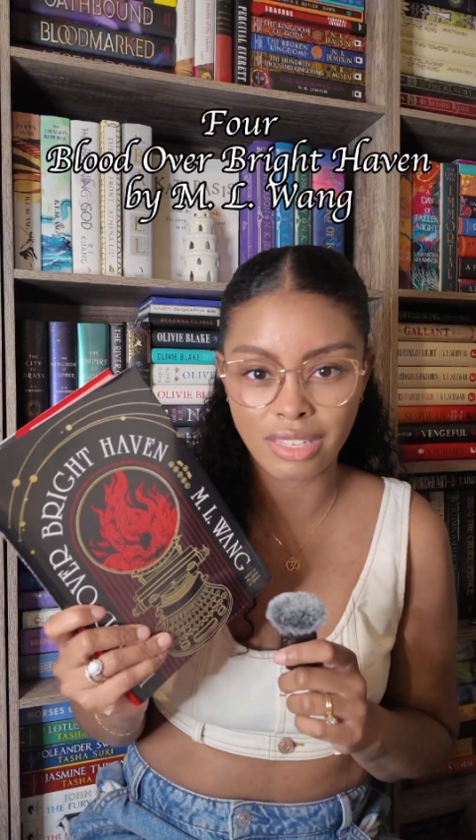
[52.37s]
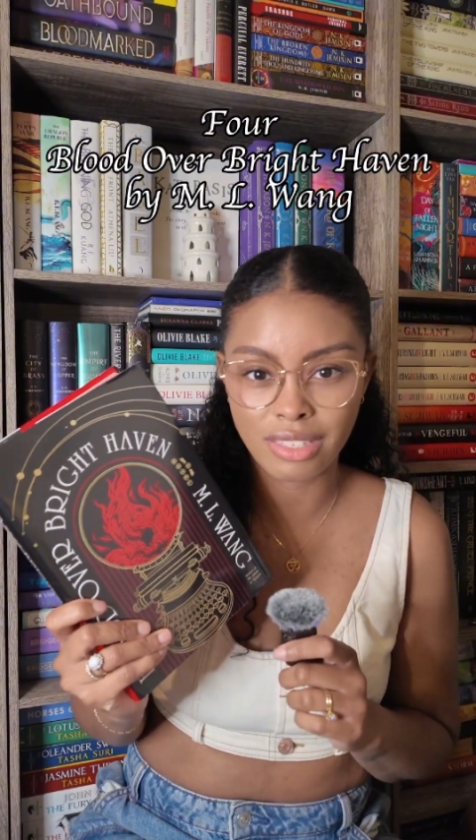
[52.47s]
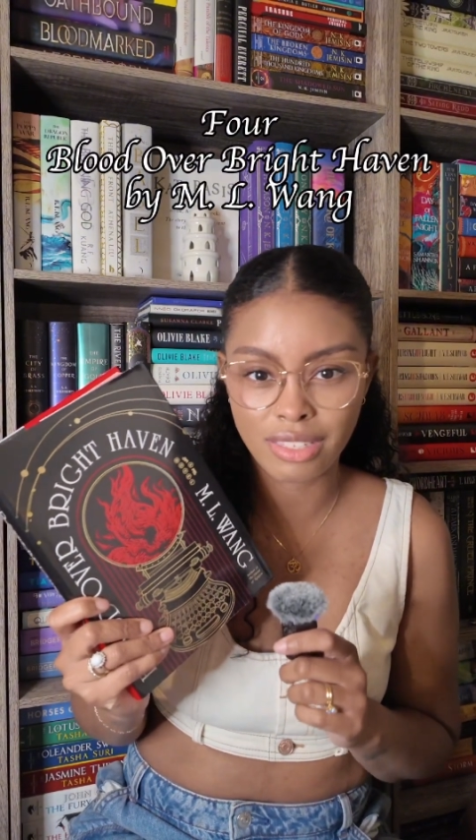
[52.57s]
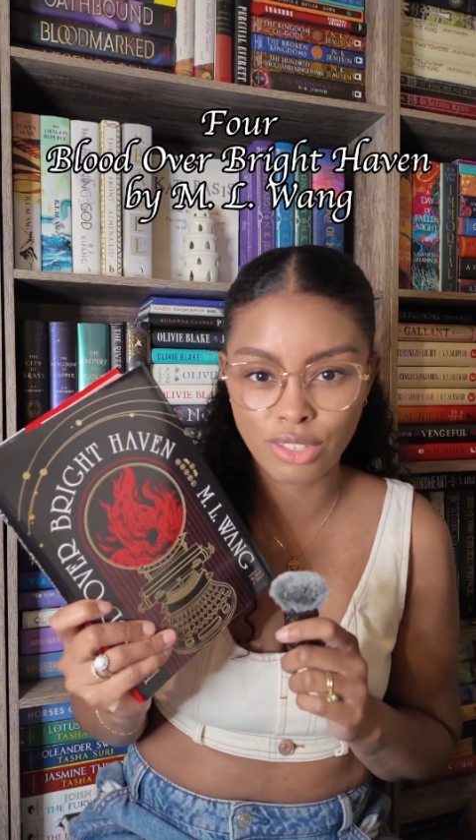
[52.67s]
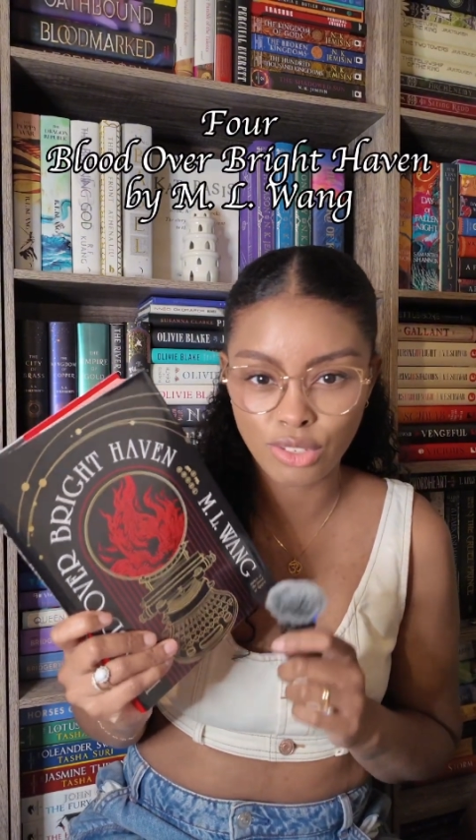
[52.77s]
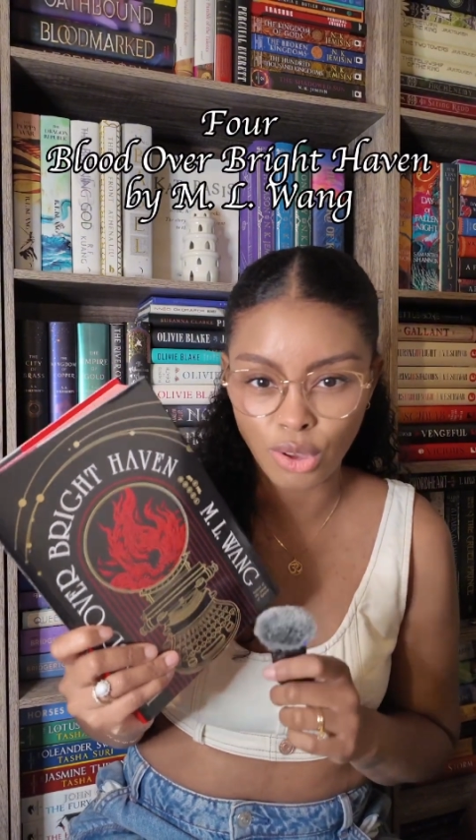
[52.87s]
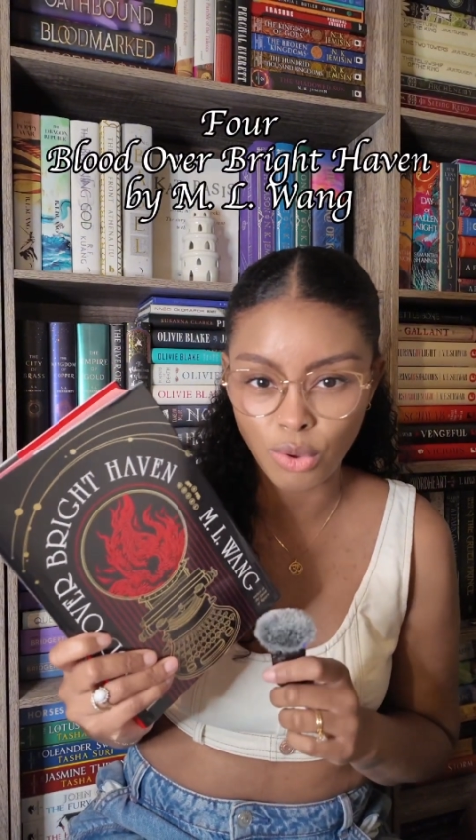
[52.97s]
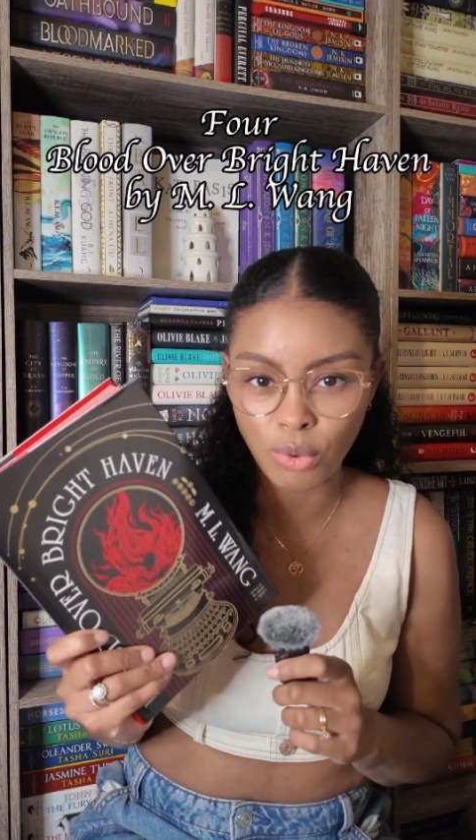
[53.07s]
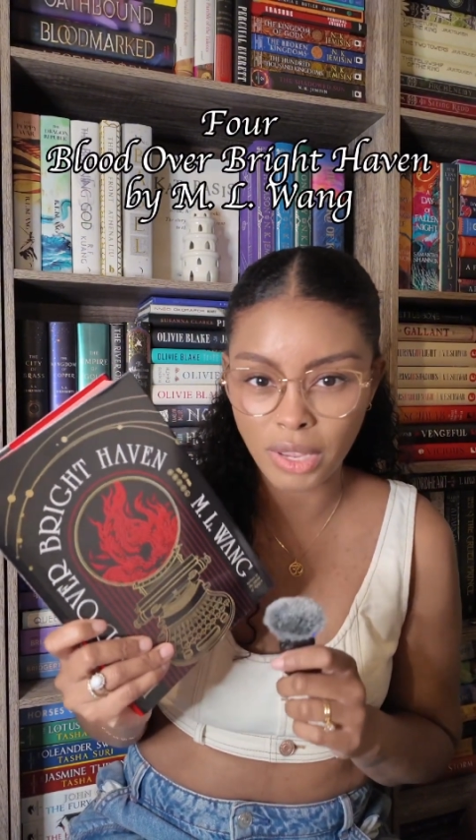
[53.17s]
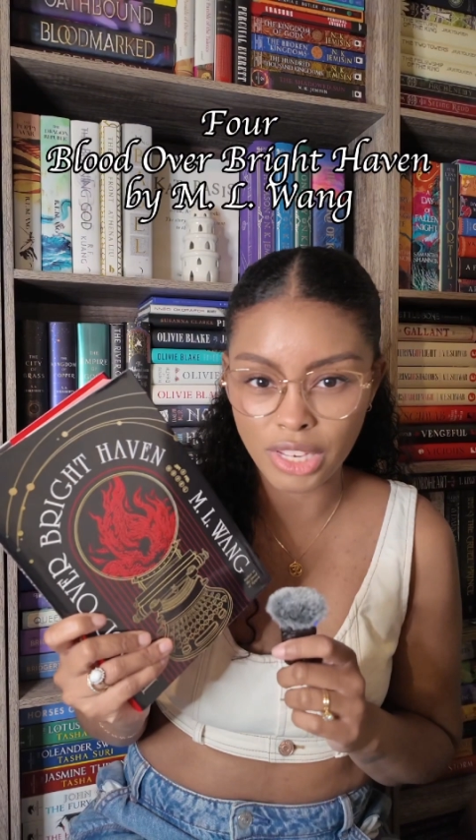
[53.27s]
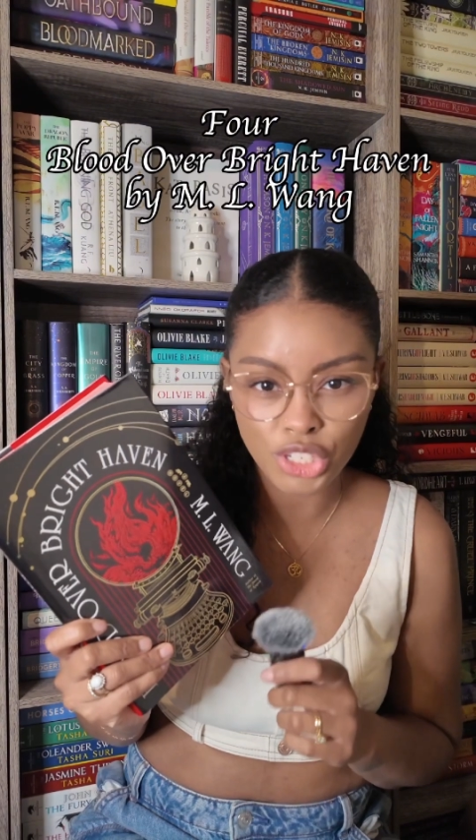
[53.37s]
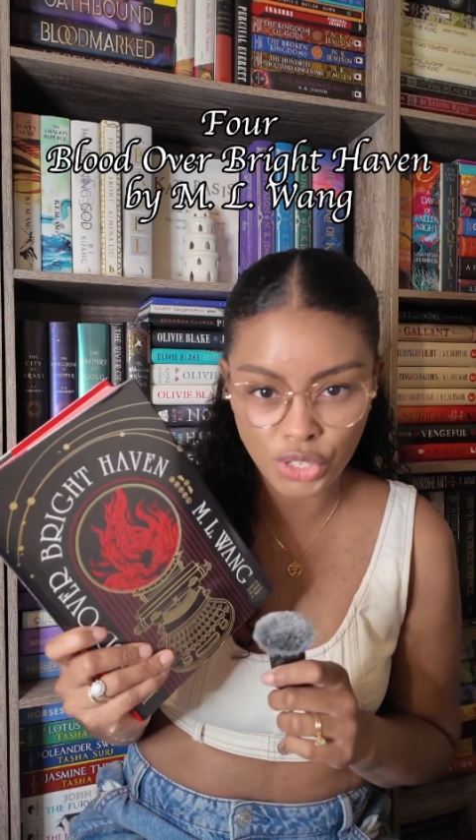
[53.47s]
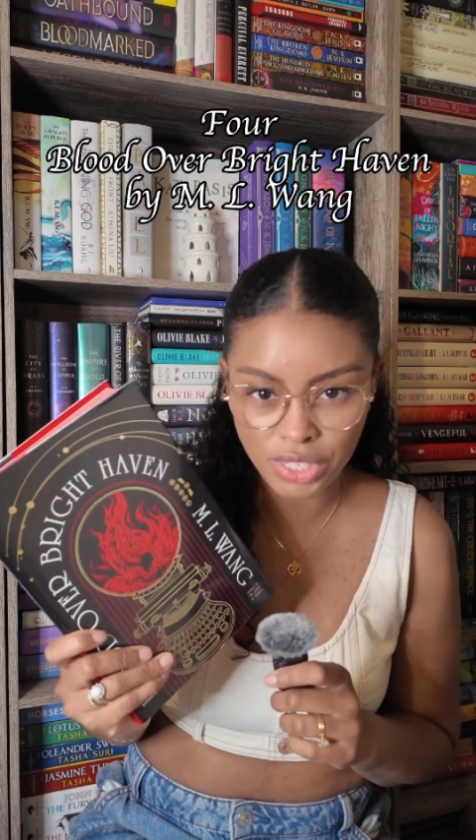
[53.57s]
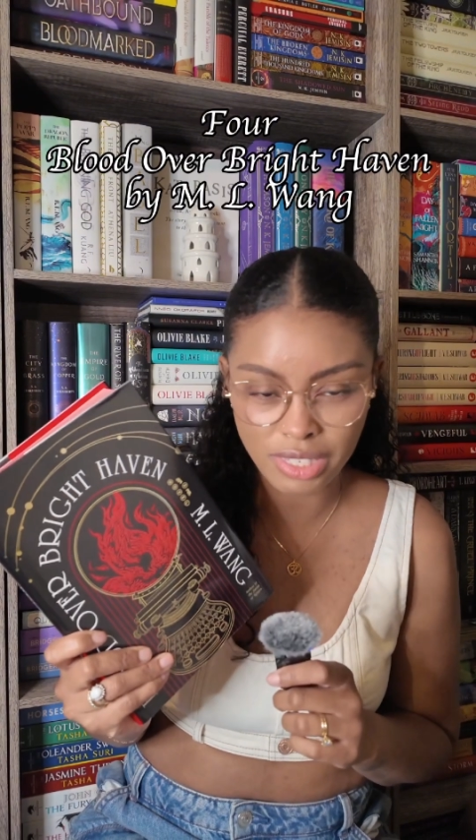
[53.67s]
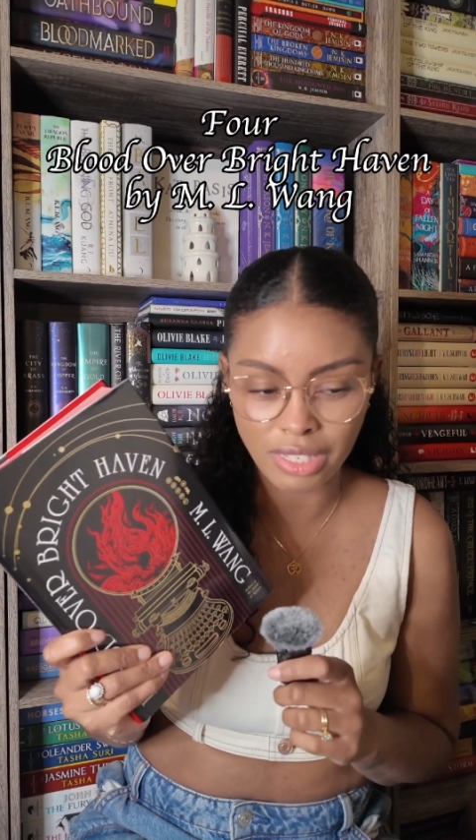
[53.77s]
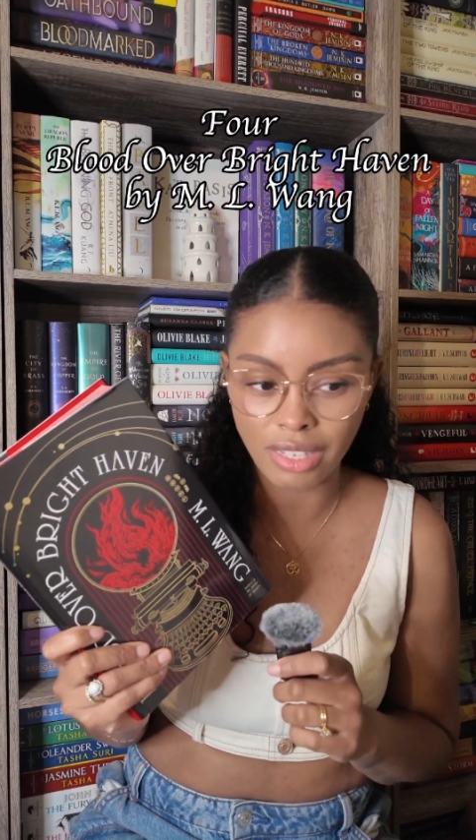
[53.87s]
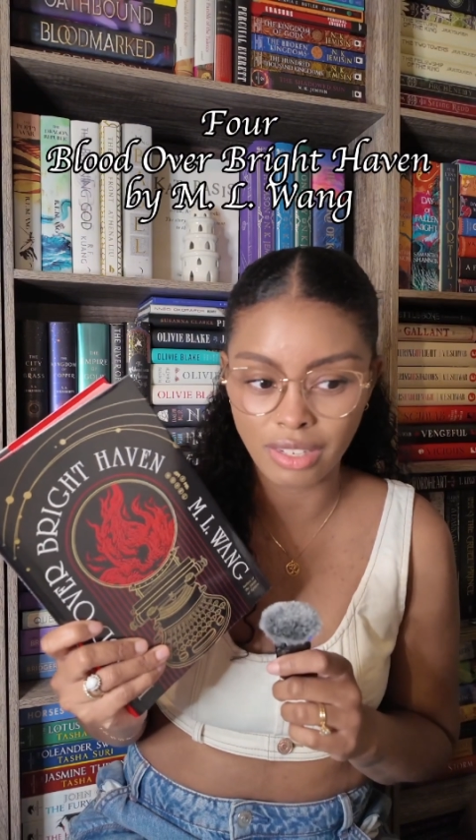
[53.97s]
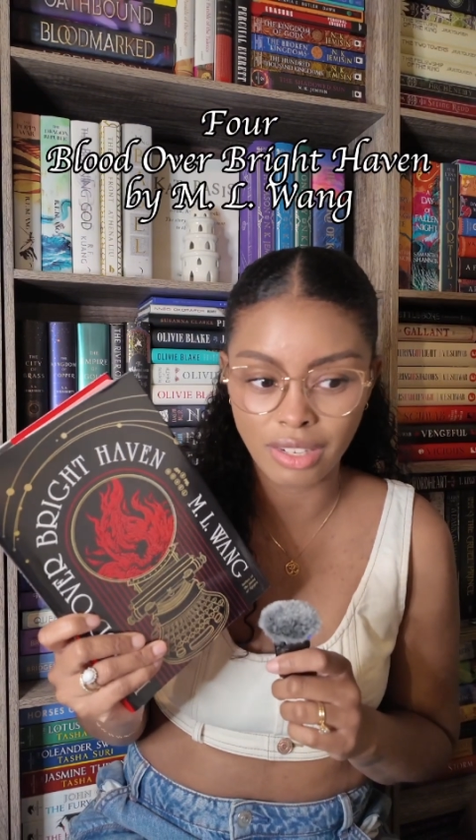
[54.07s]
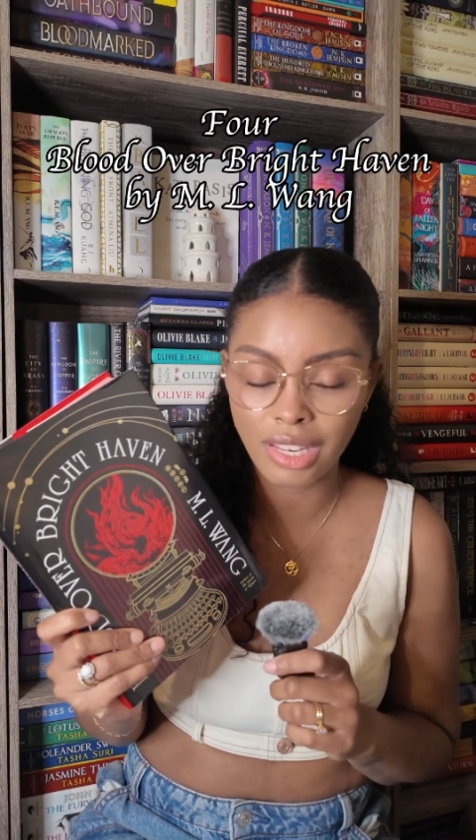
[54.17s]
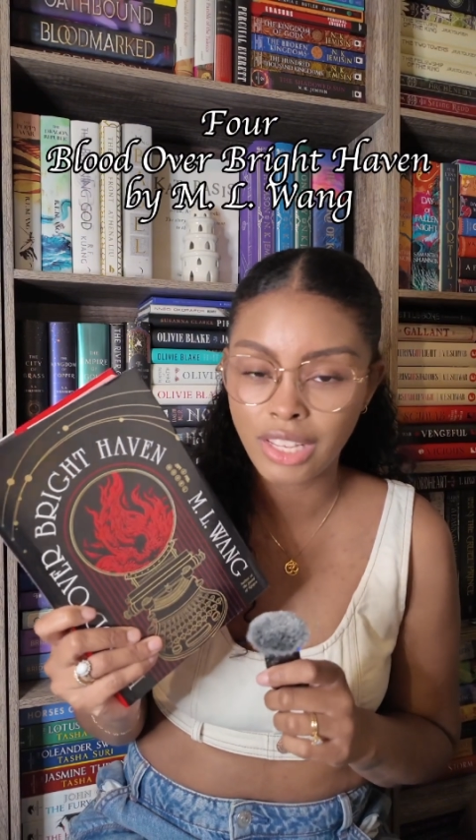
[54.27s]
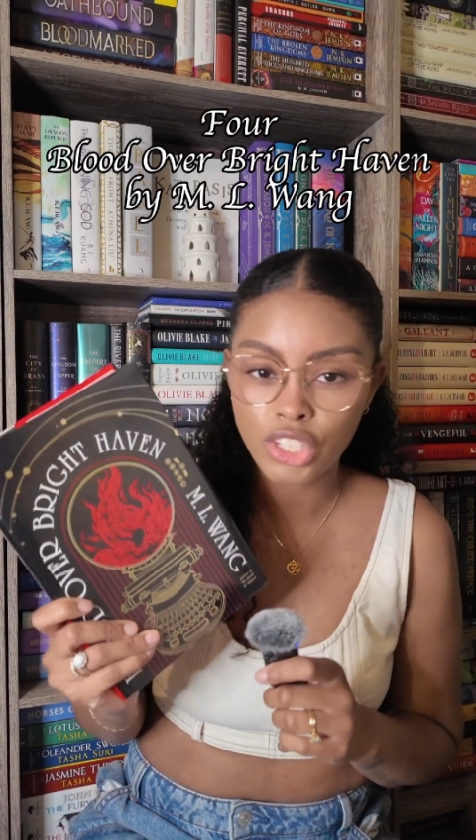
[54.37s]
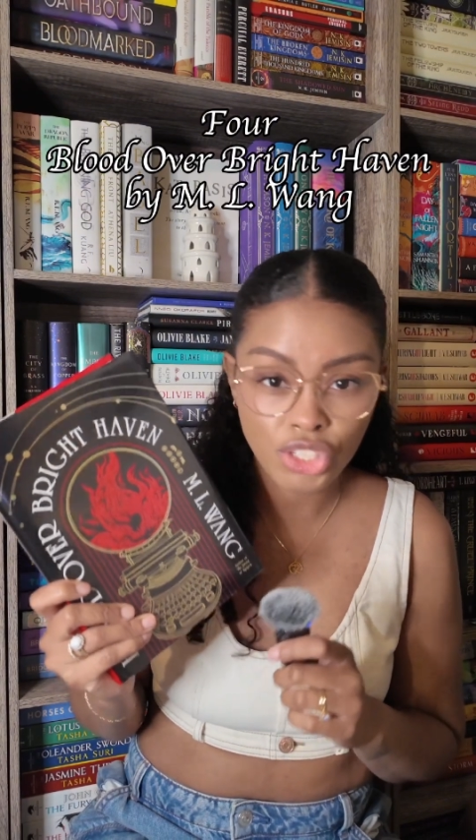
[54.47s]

is so interesting.